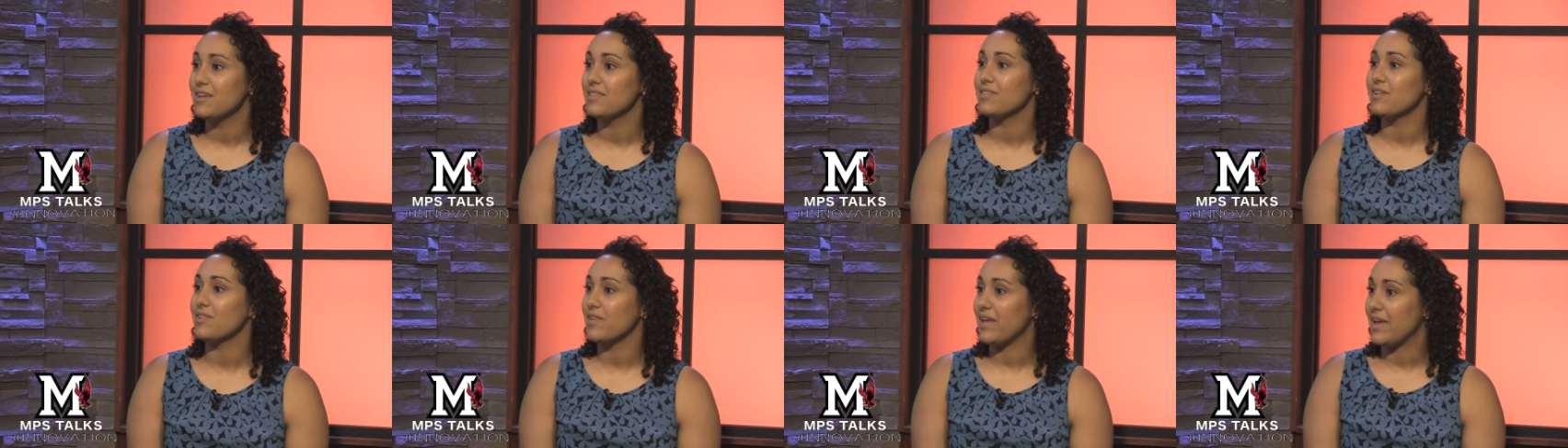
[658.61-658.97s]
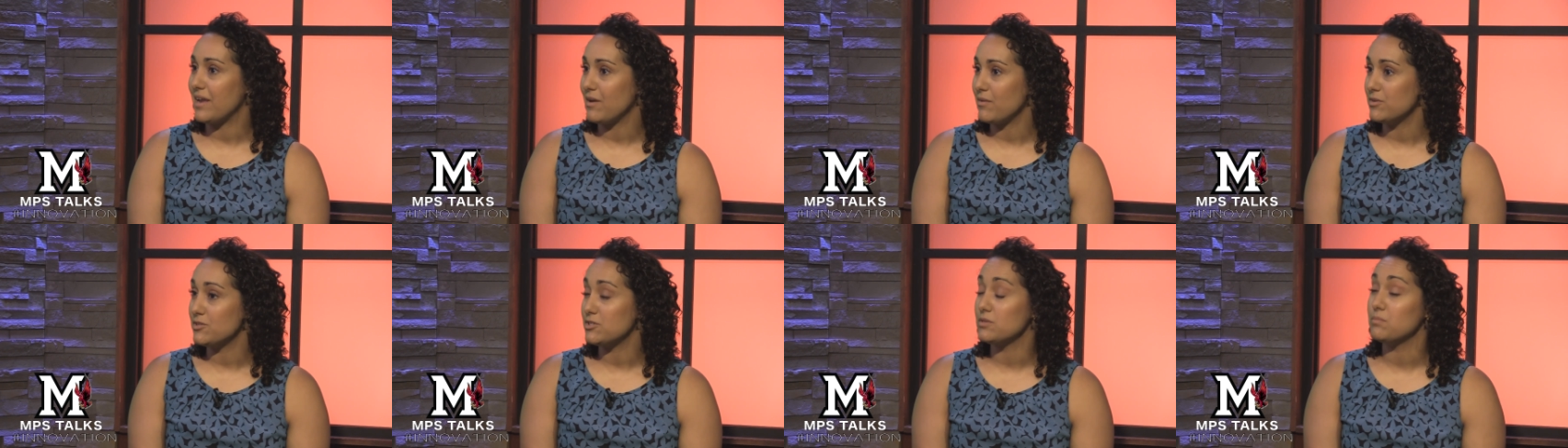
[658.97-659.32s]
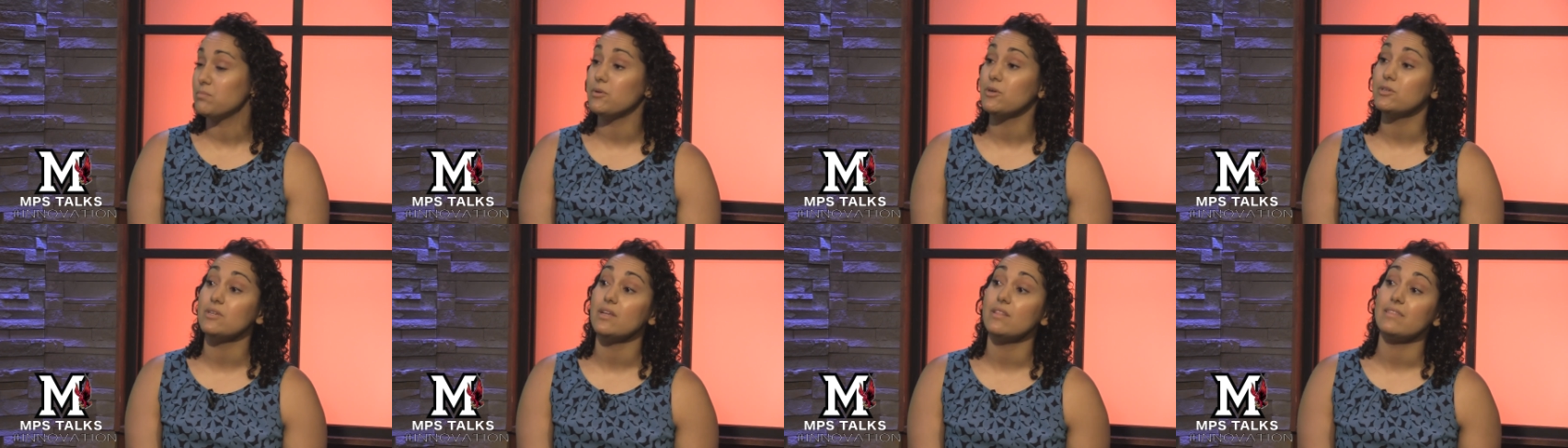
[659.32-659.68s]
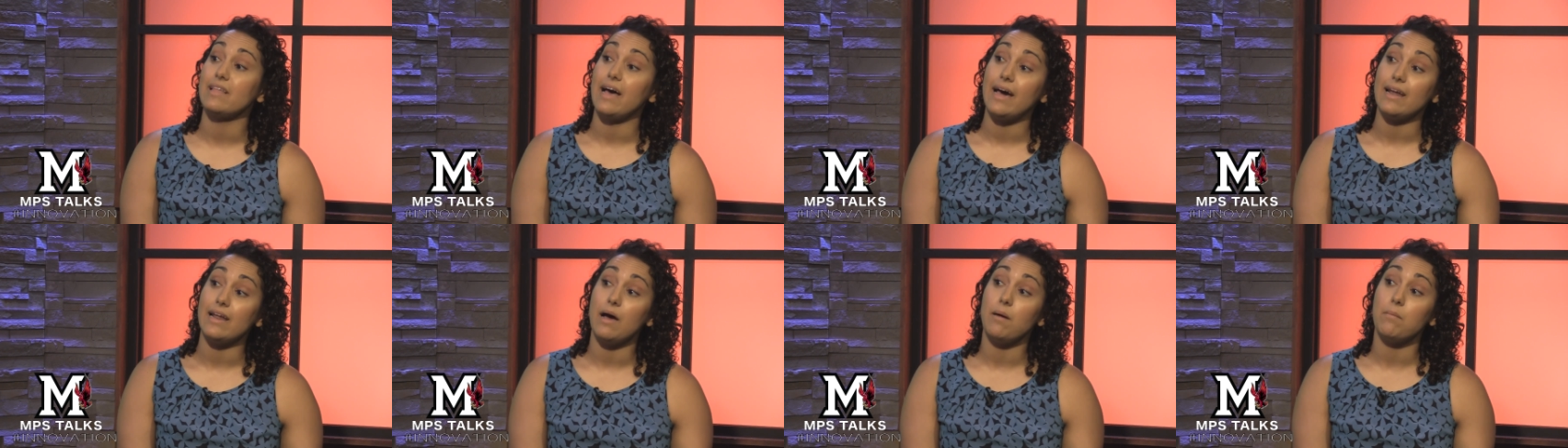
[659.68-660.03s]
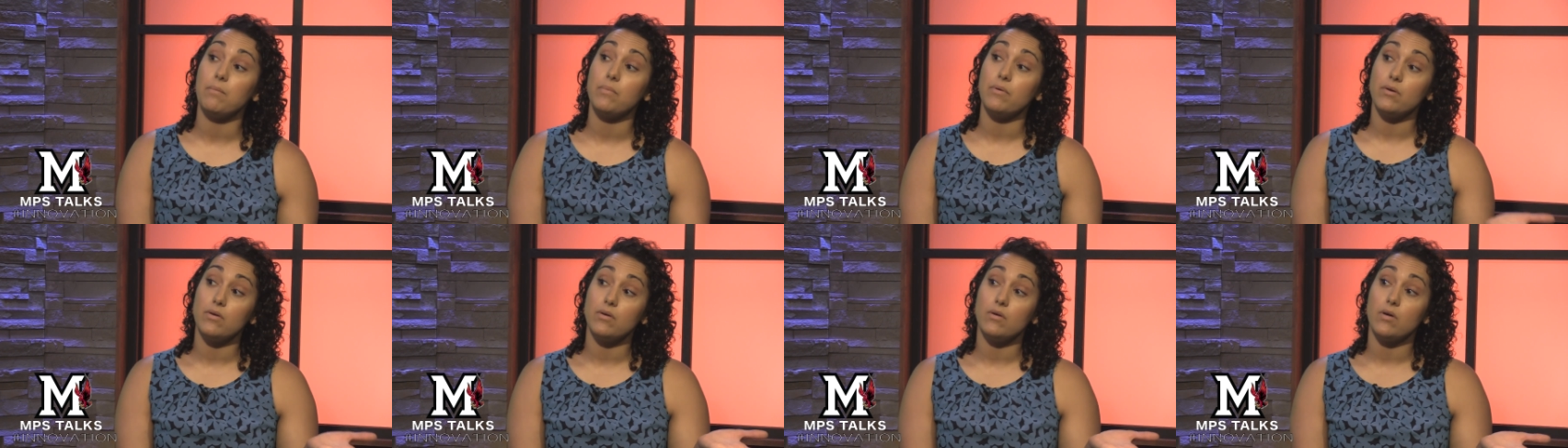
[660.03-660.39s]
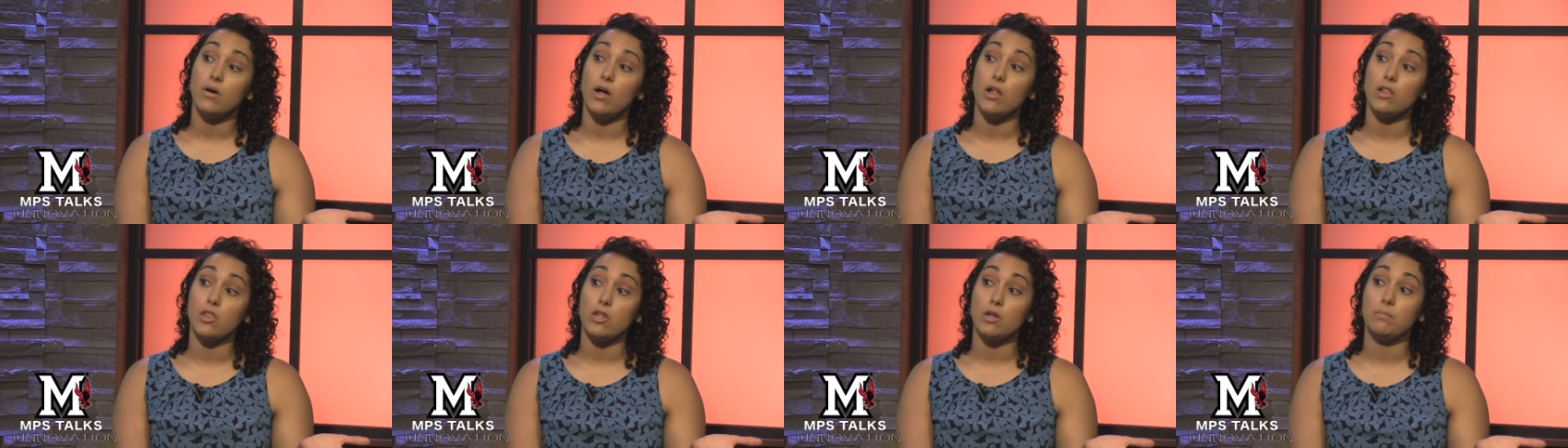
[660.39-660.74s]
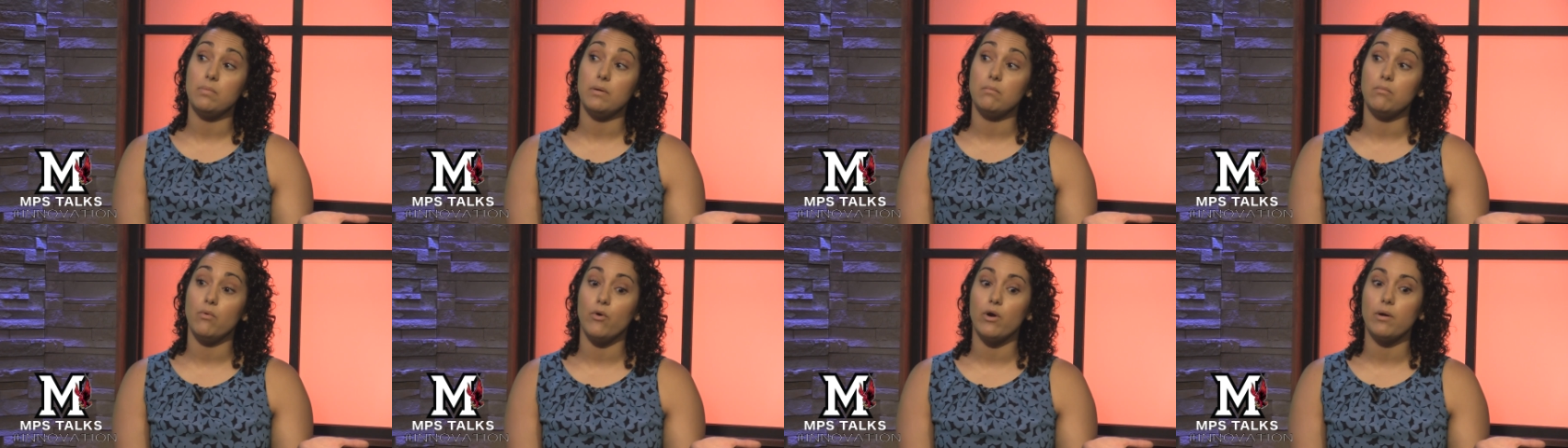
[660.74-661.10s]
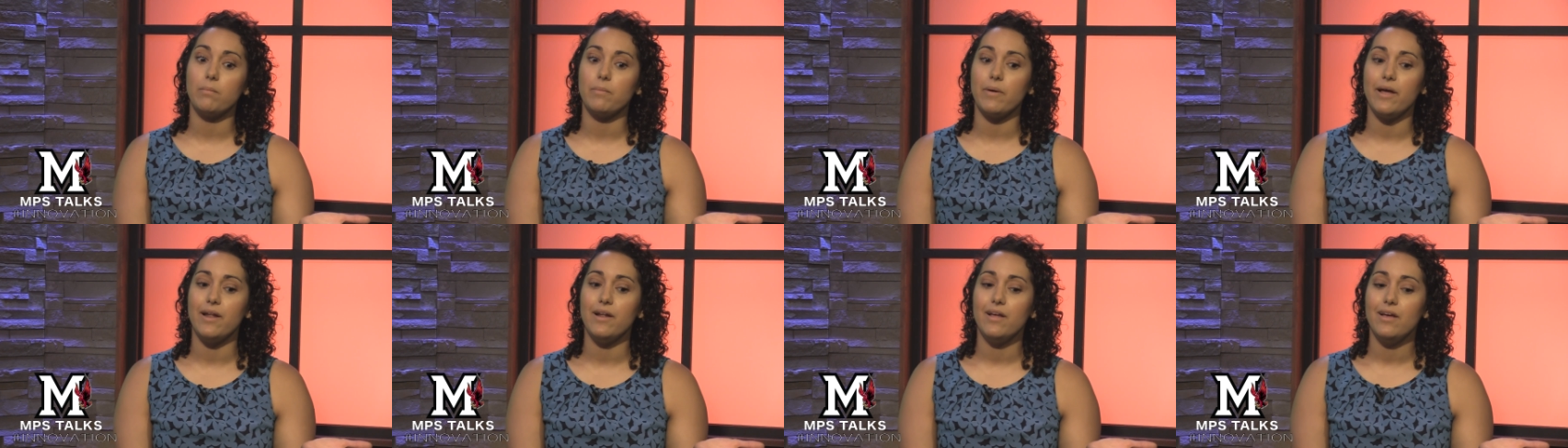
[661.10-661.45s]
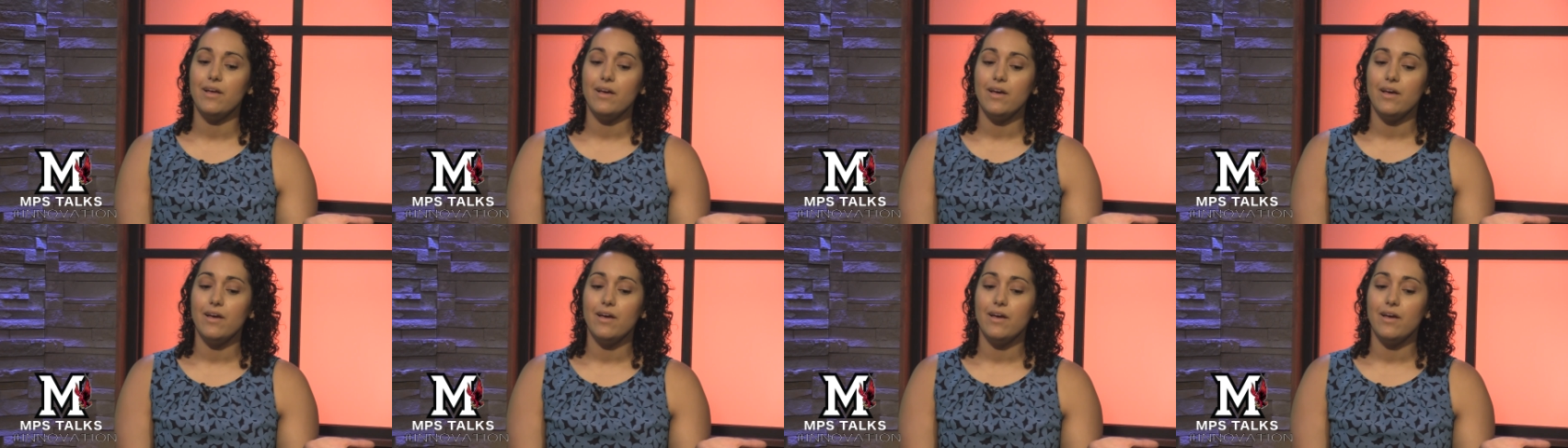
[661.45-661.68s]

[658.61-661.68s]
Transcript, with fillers: the language and building that up a little bit more, but